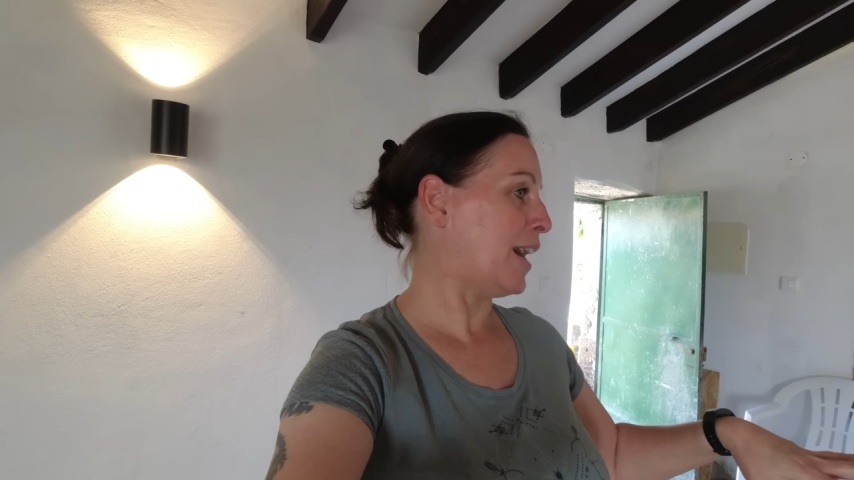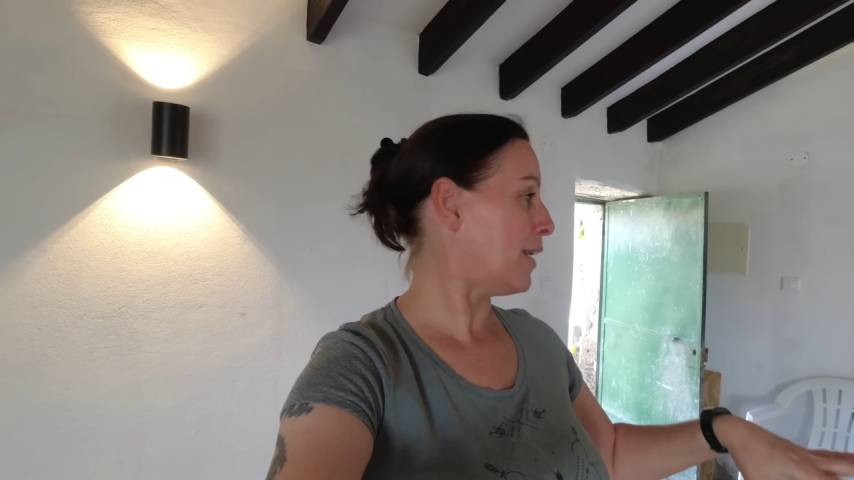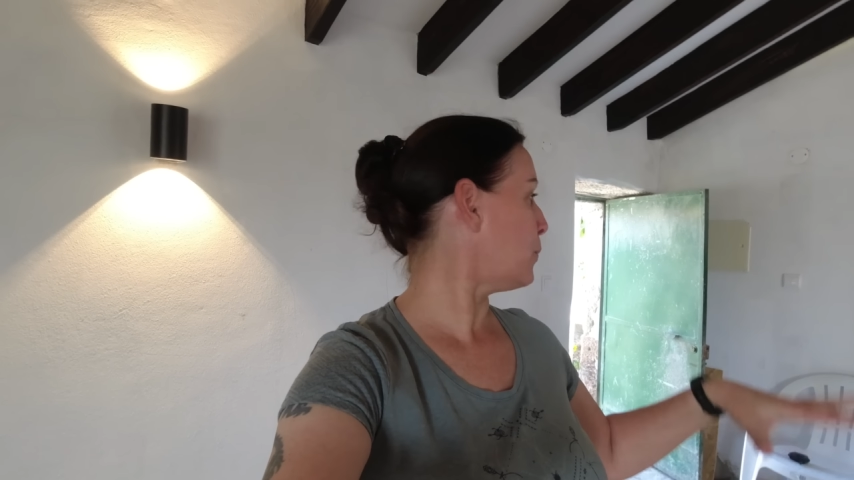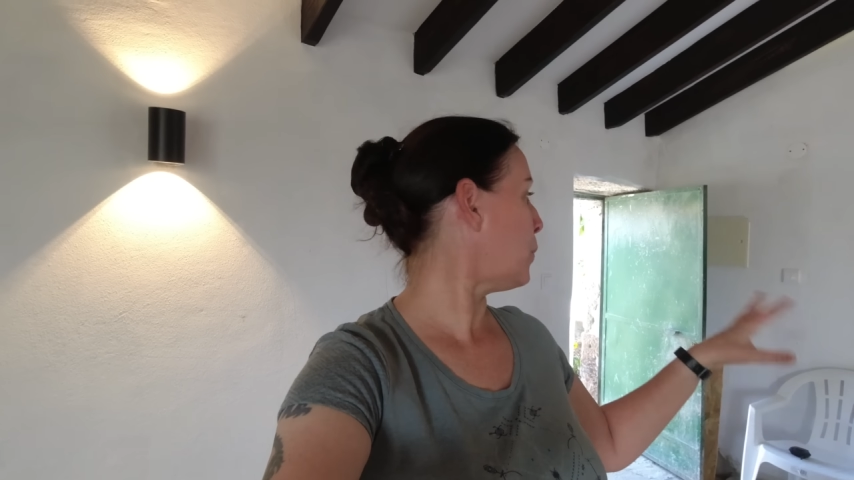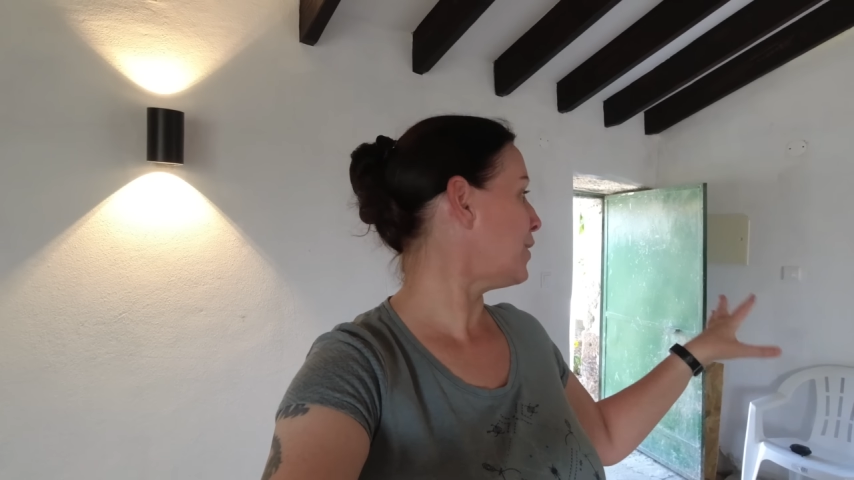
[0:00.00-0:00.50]

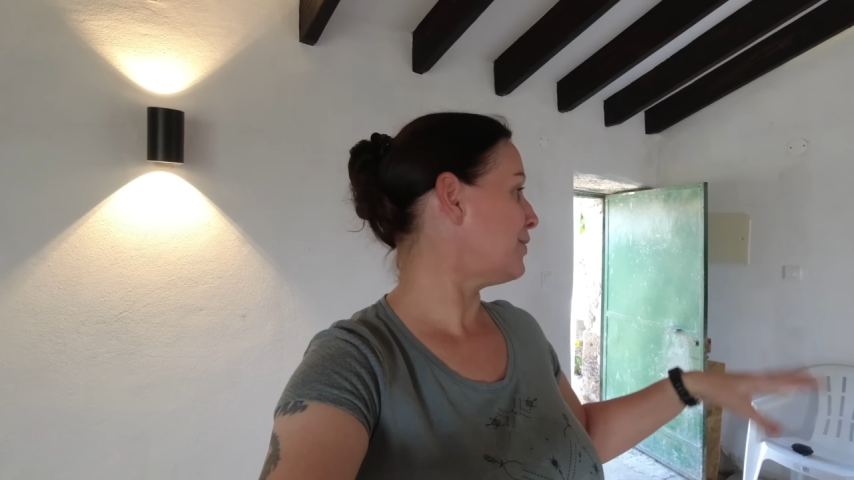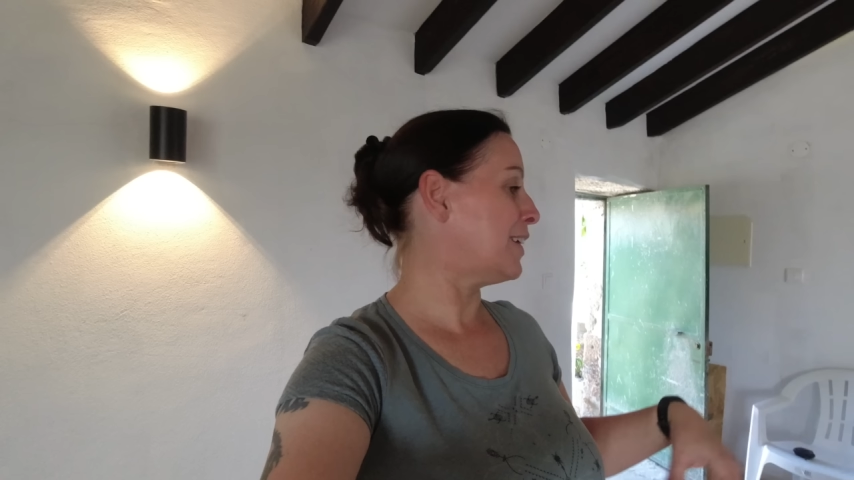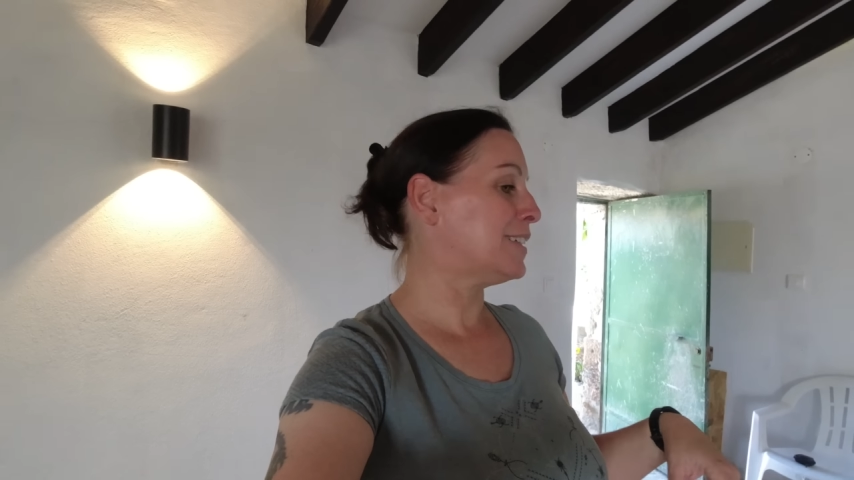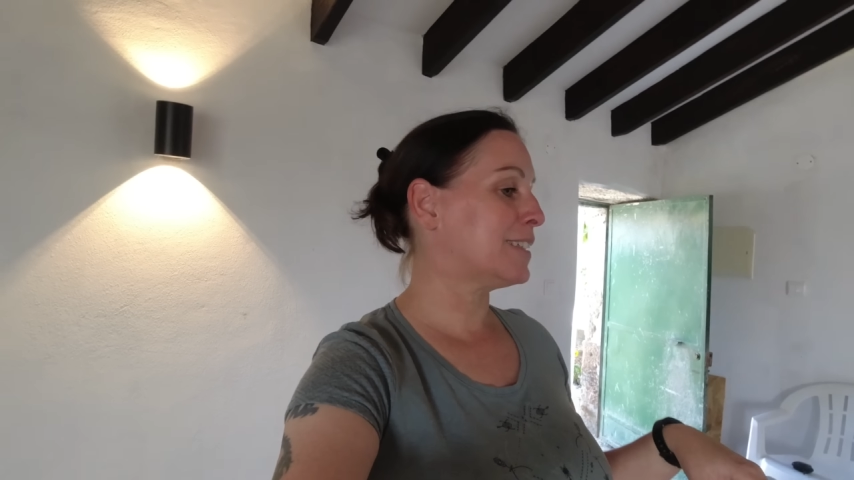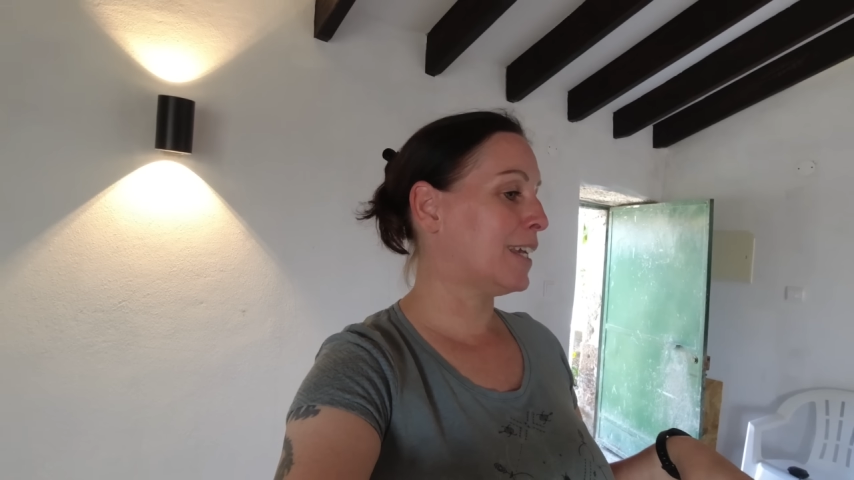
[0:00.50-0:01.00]
that one of
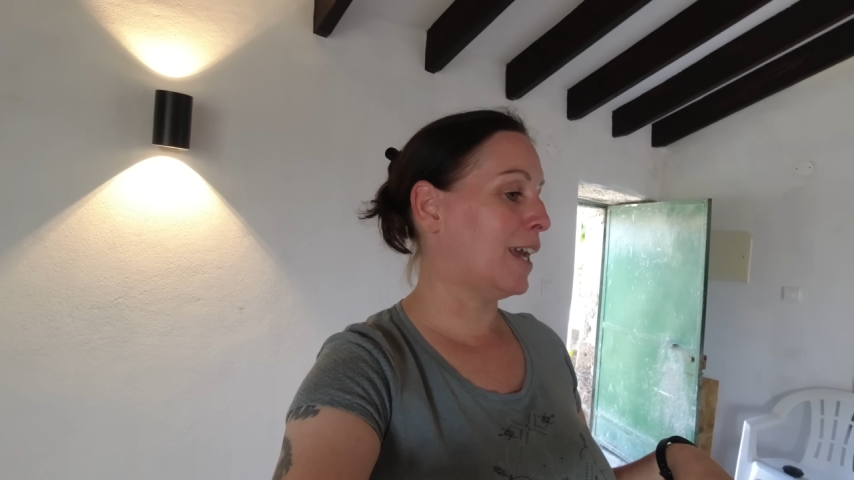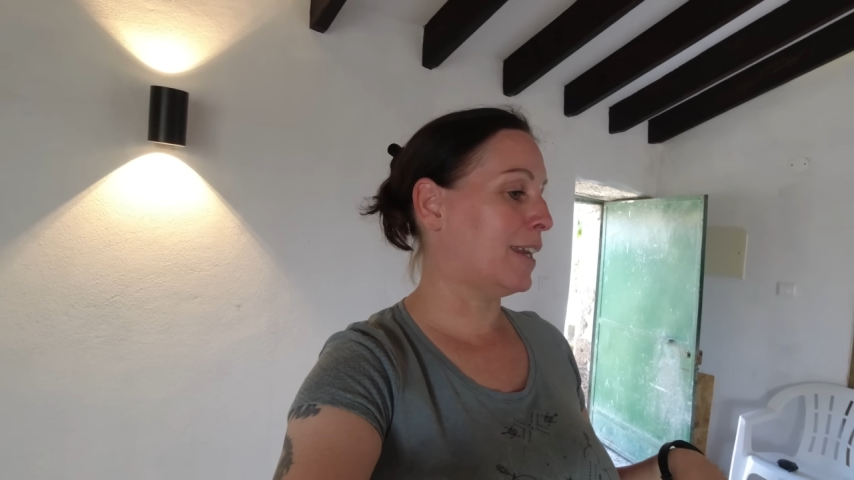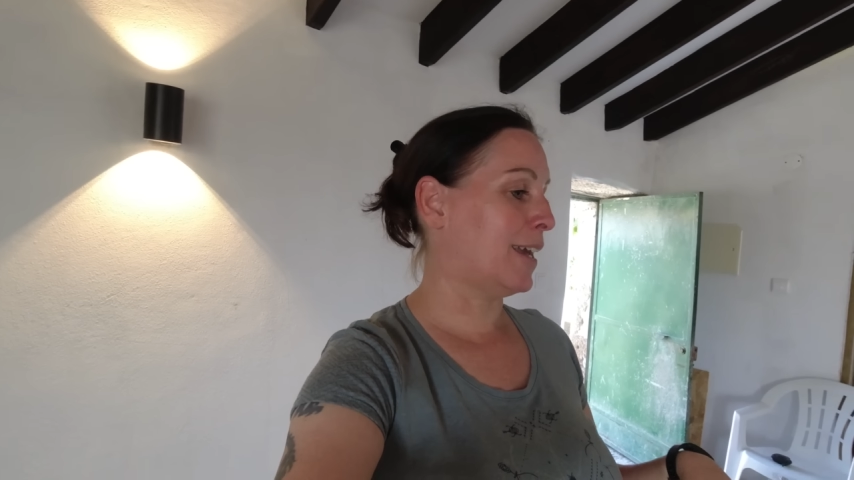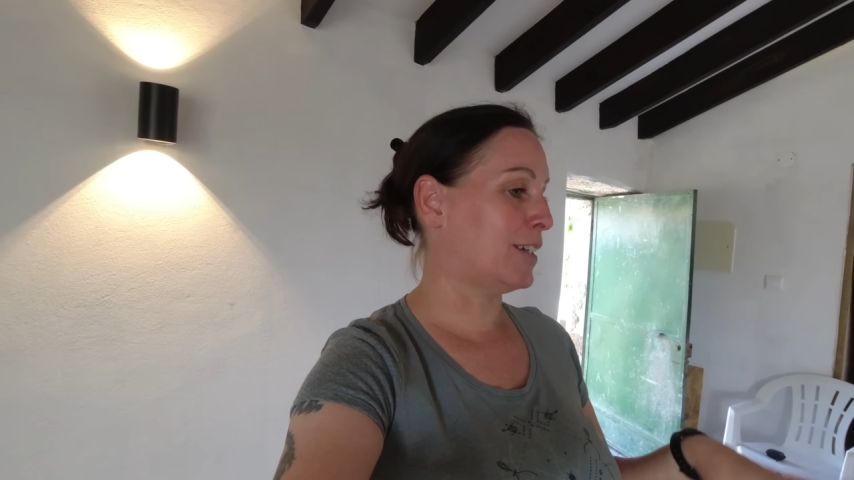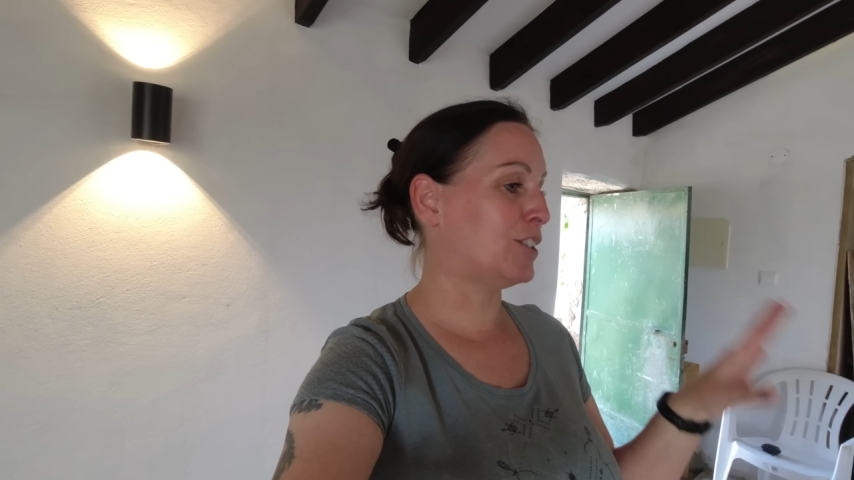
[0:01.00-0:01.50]
us
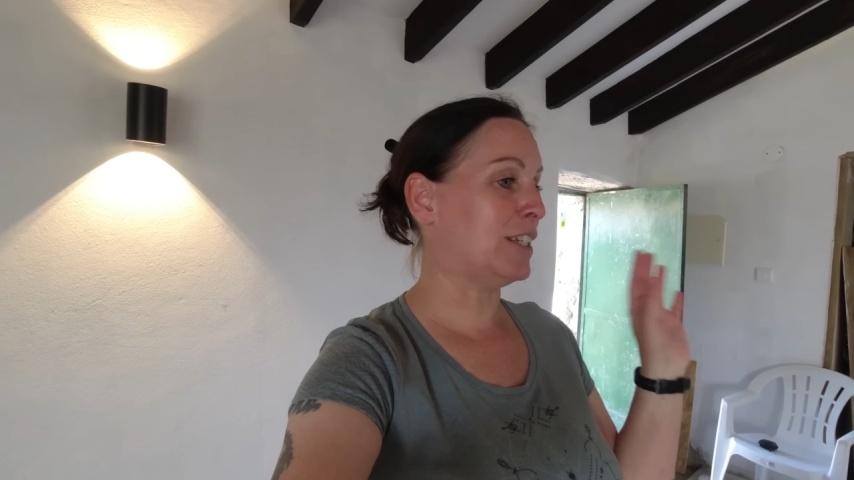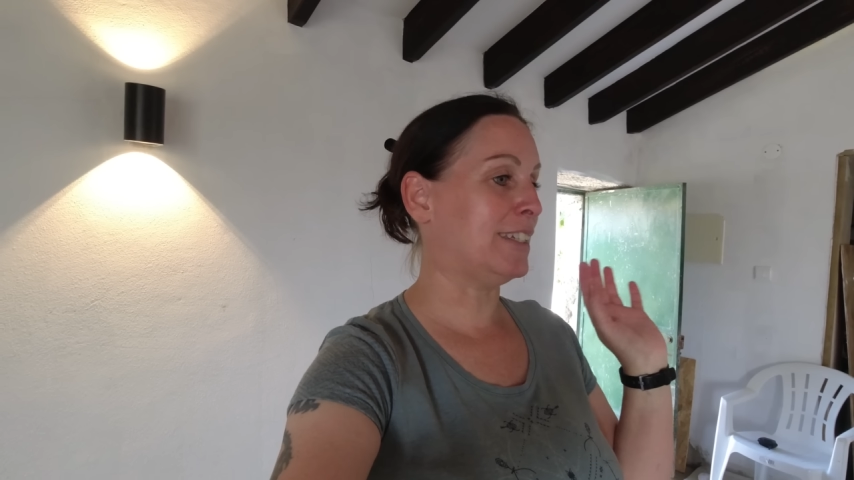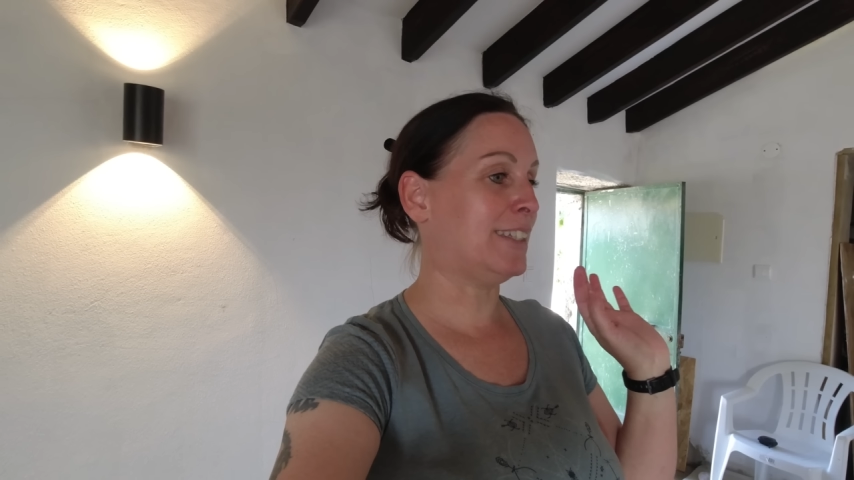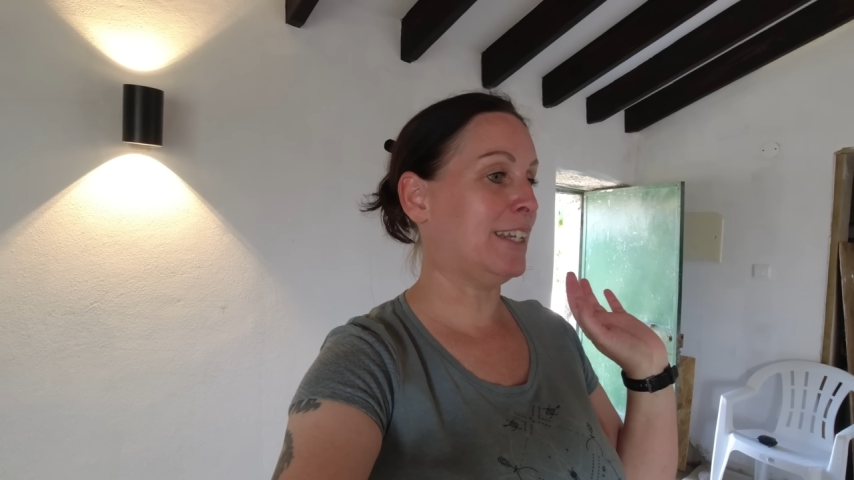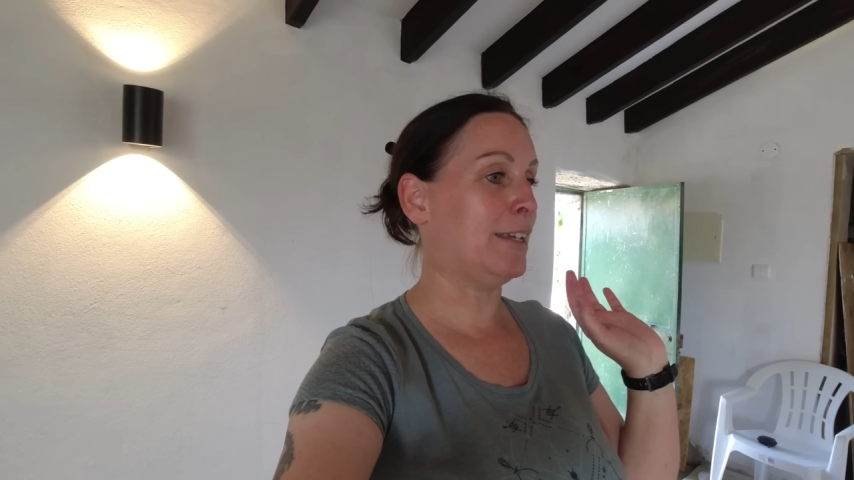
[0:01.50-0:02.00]
can
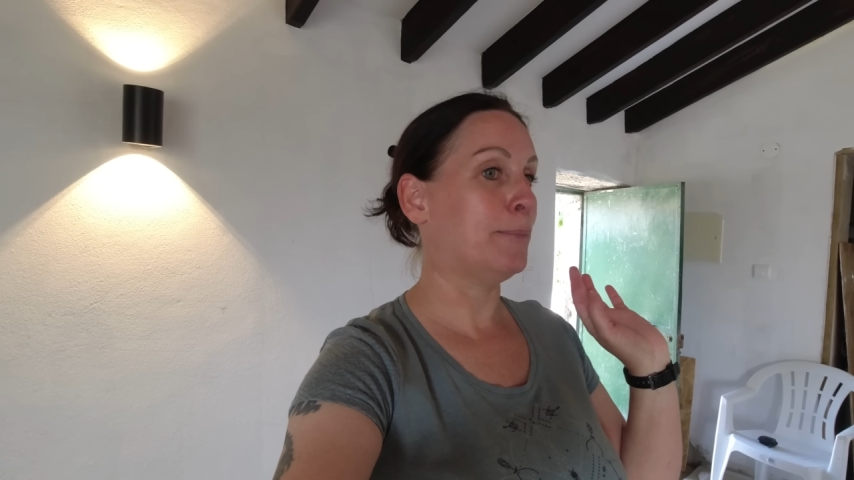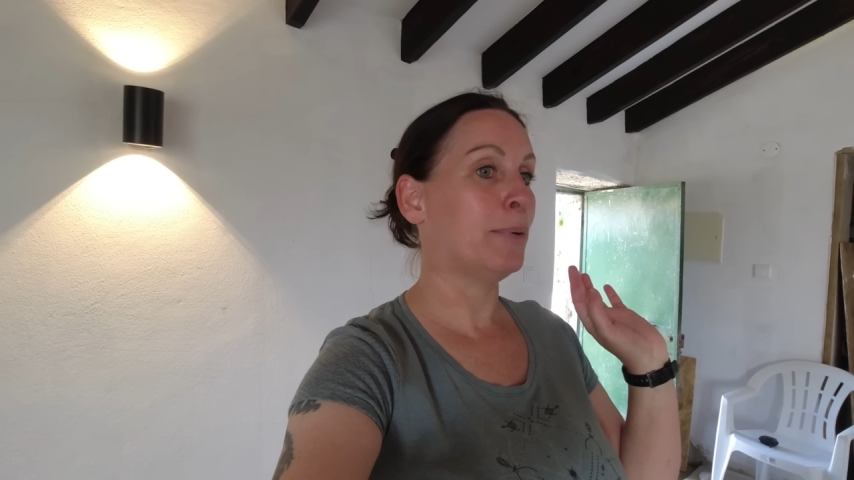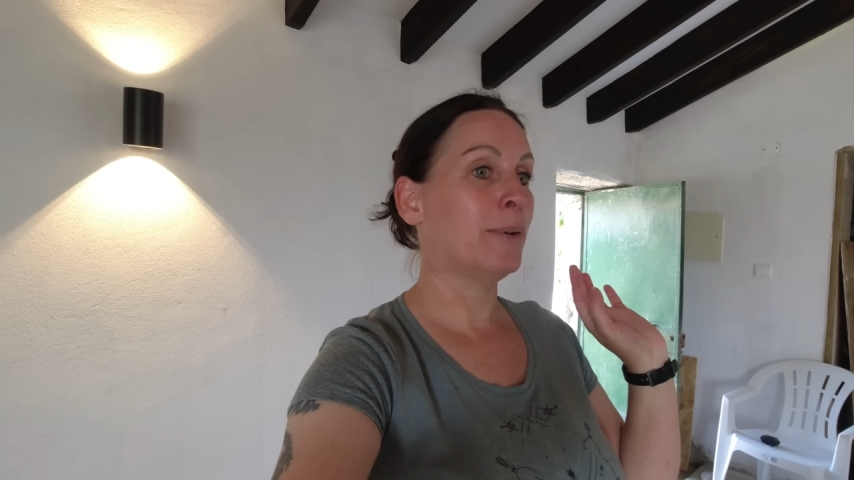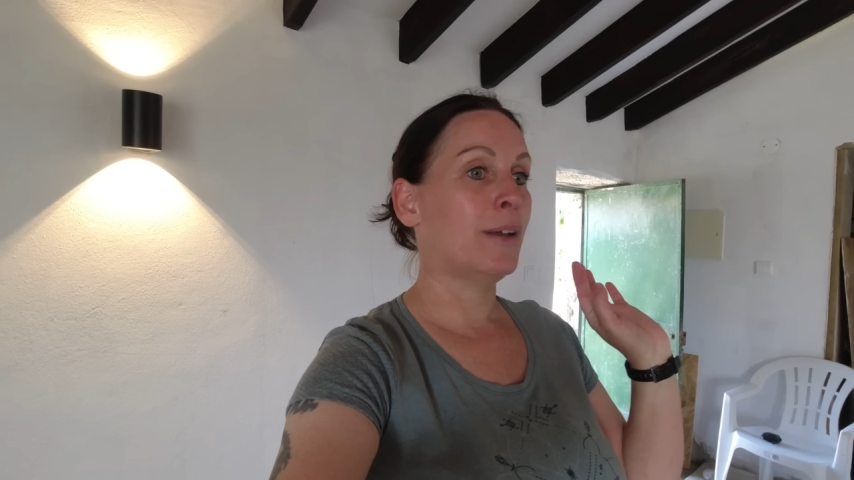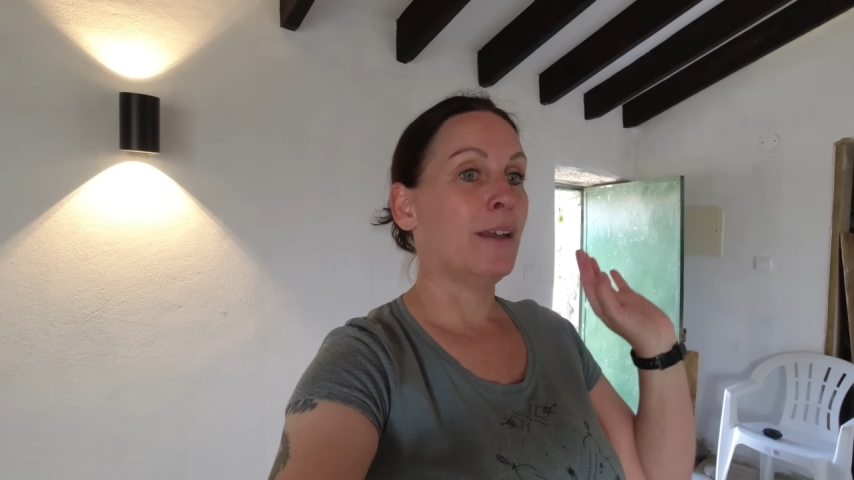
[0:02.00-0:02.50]
actually sleep